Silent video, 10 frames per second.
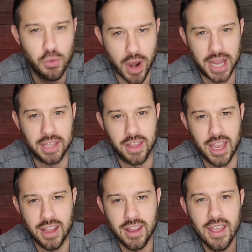
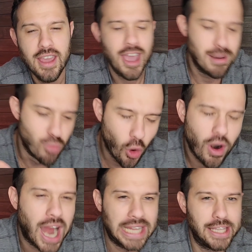regulated and
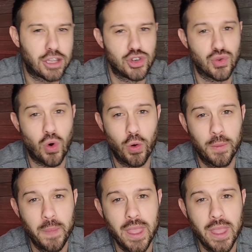more highly controlled.